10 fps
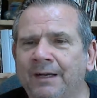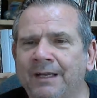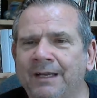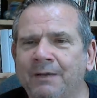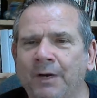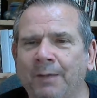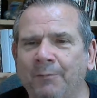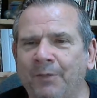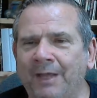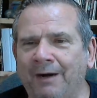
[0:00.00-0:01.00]
He went
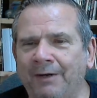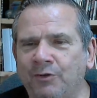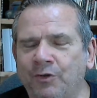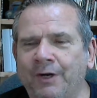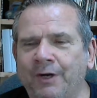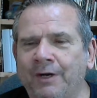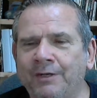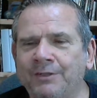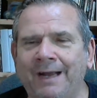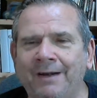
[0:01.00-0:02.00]
up there and took
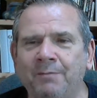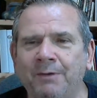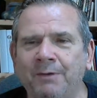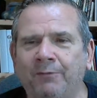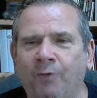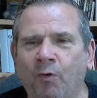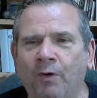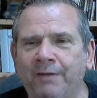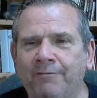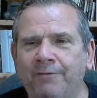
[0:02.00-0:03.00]
Sidon
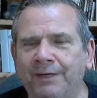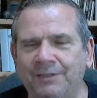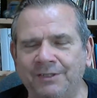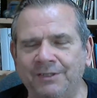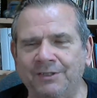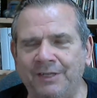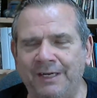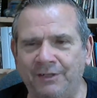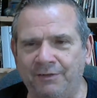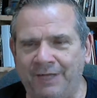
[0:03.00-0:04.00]
before he finished his
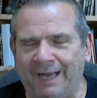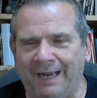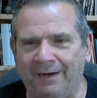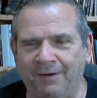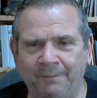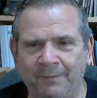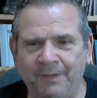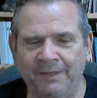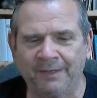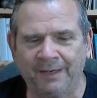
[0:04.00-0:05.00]
siege of Tyre,
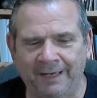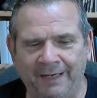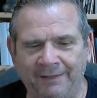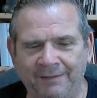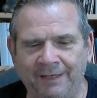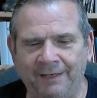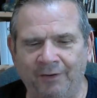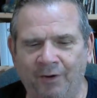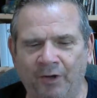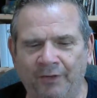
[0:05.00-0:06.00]
and
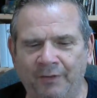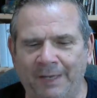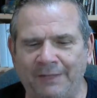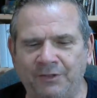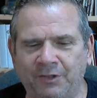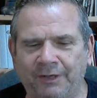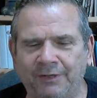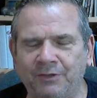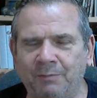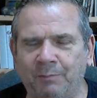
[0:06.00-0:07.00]
all of the
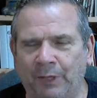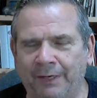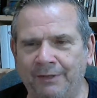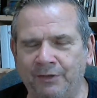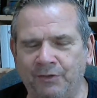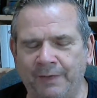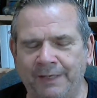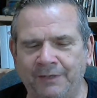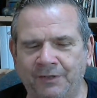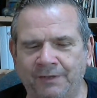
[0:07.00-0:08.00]
pestilence and blood in the
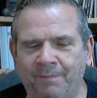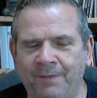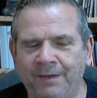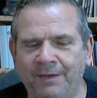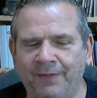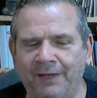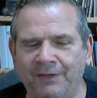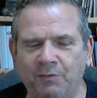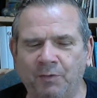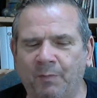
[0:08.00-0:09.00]
streets and
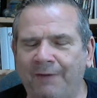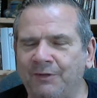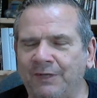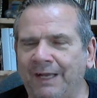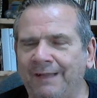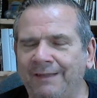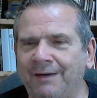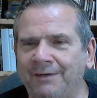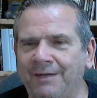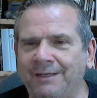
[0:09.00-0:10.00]
things that were prophesied there
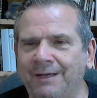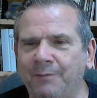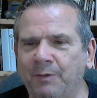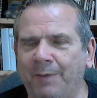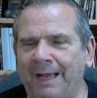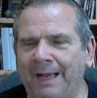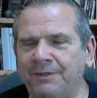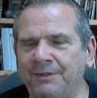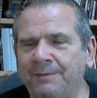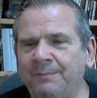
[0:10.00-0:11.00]
did come to
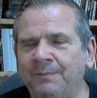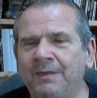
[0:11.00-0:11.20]
pass.